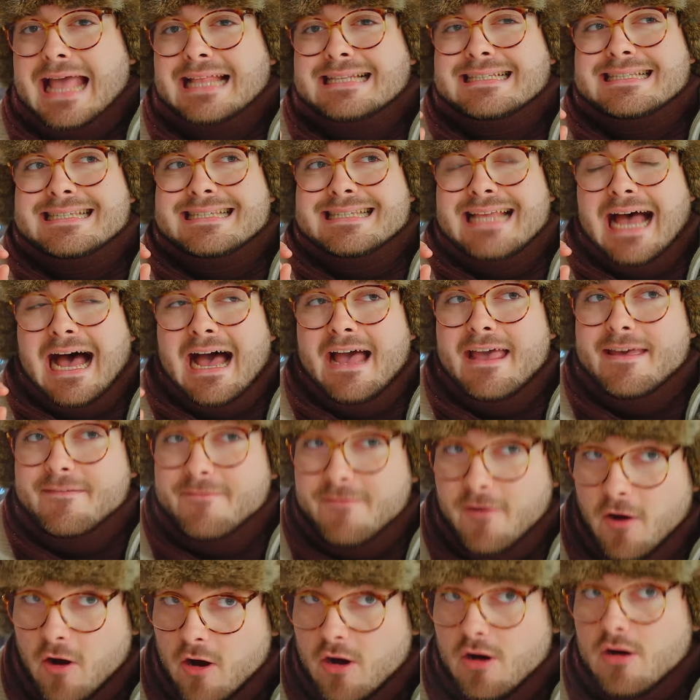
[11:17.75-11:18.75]
And
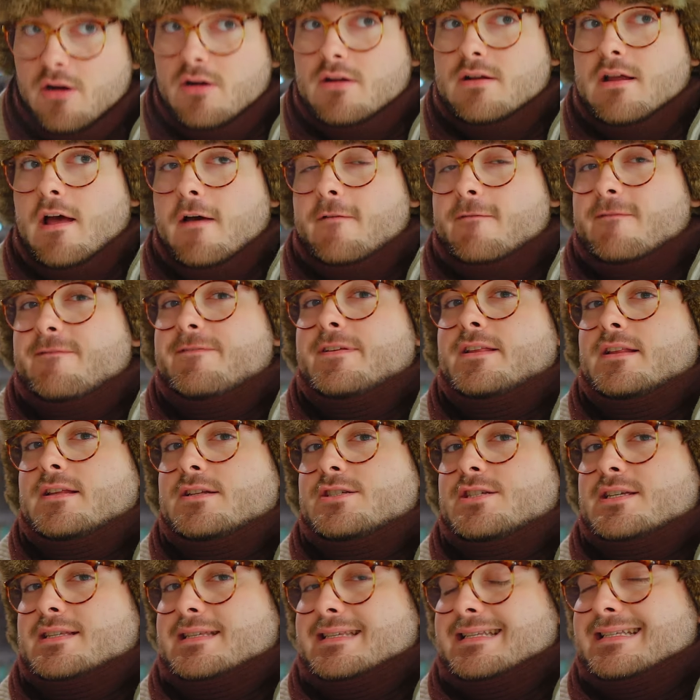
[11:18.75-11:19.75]
I've heard of
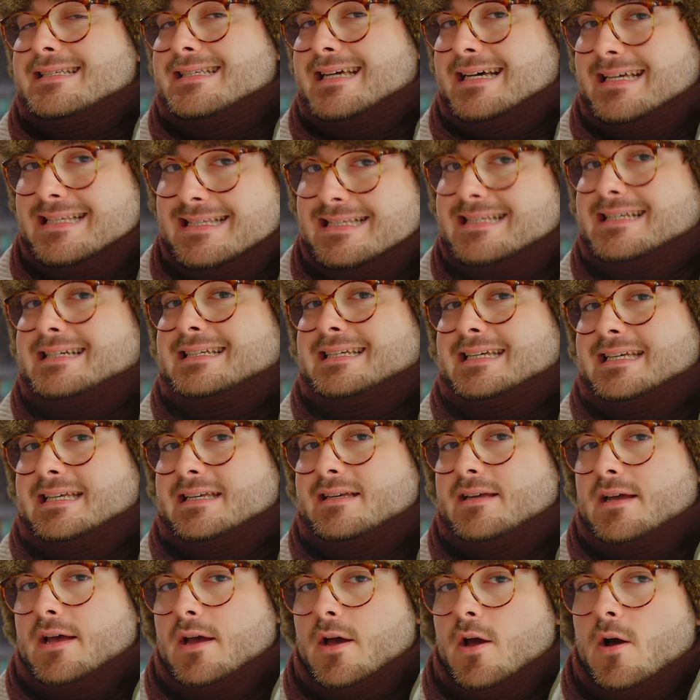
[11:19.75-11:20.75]
villages in
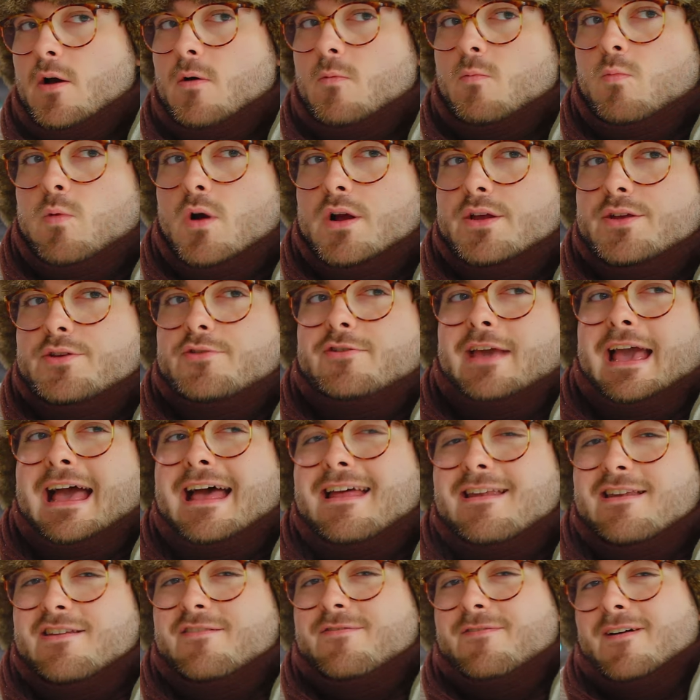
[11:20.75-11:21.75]
Tuscany where you
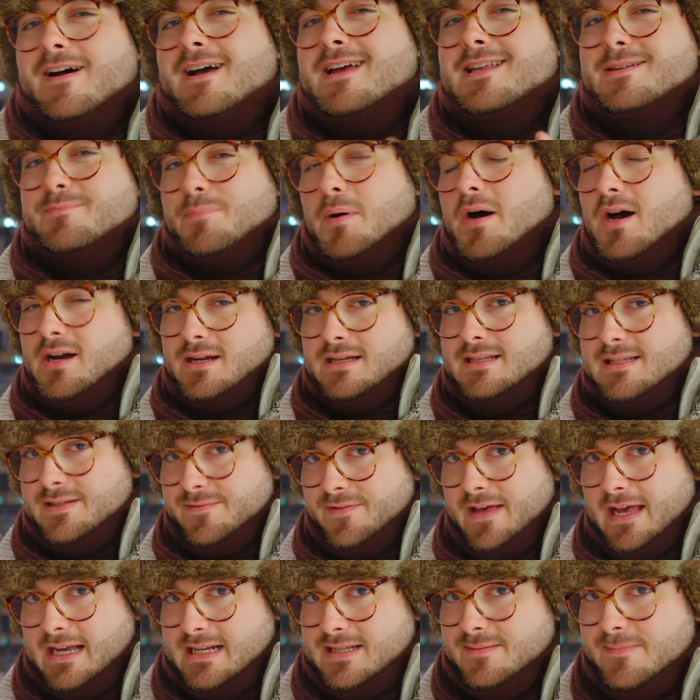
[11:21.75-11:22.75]
can find pockets
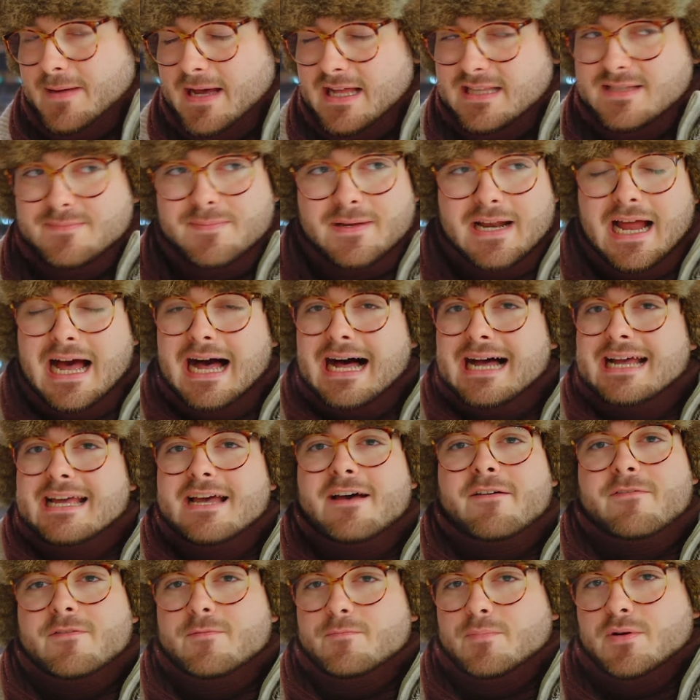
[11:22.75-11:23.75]
of expats, but I
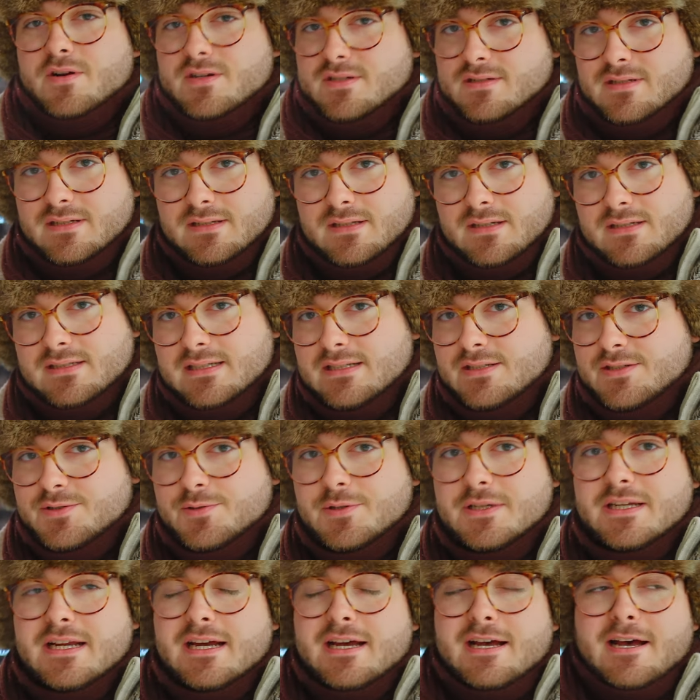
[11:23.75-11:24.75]
haven't personally looked
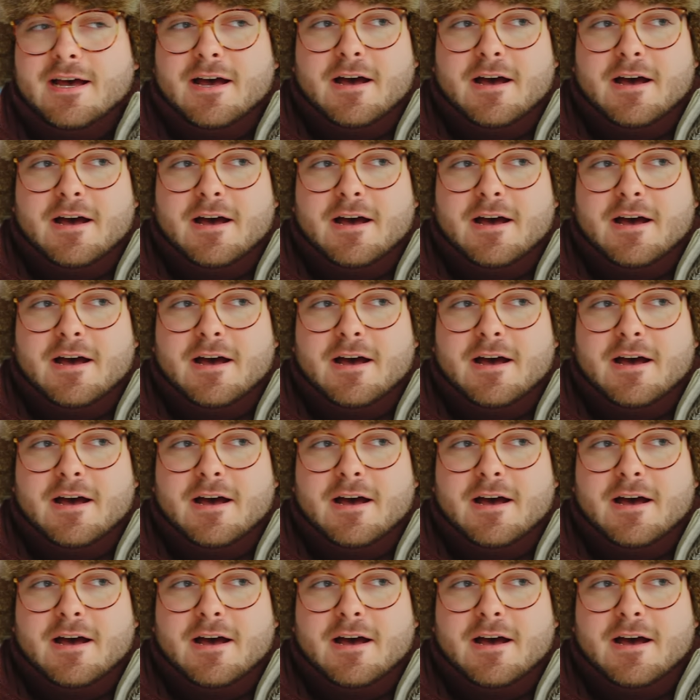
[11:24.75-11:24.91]
into it.